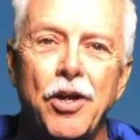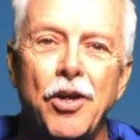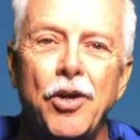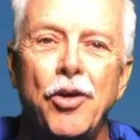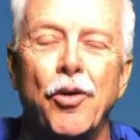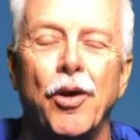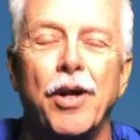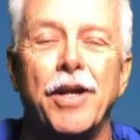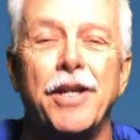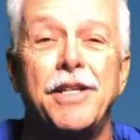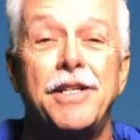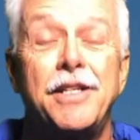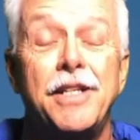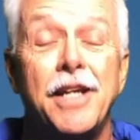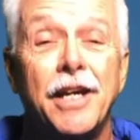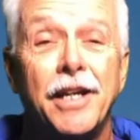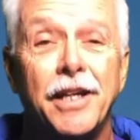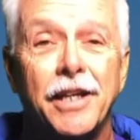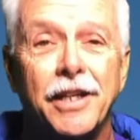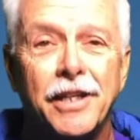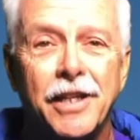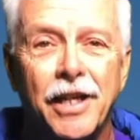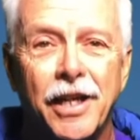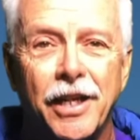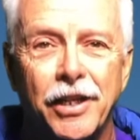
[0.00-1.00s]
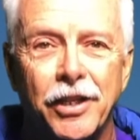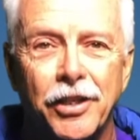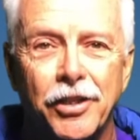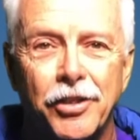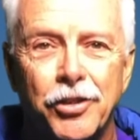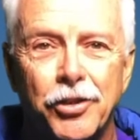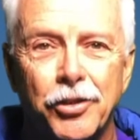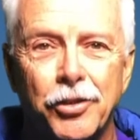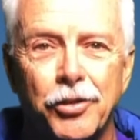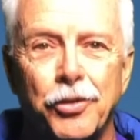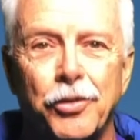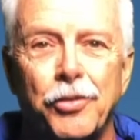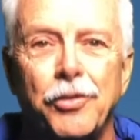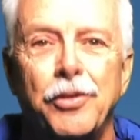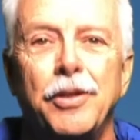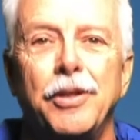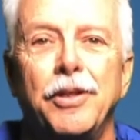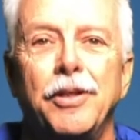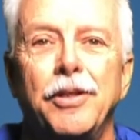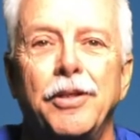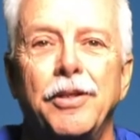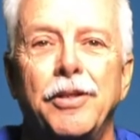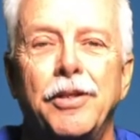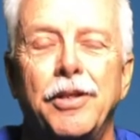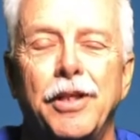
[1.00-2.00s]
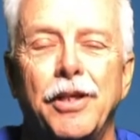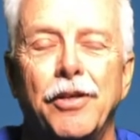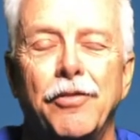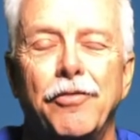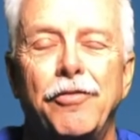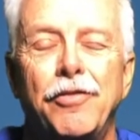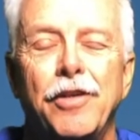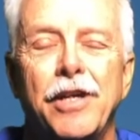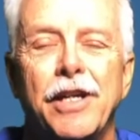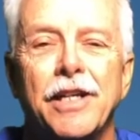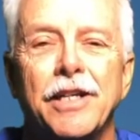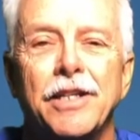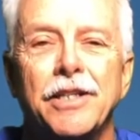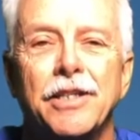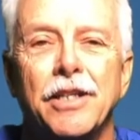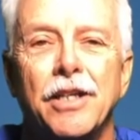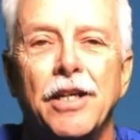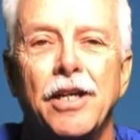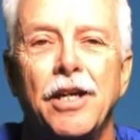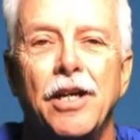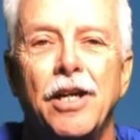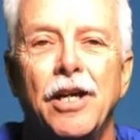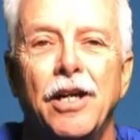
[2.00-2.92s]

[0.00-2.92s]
who are dedicated to the, the event,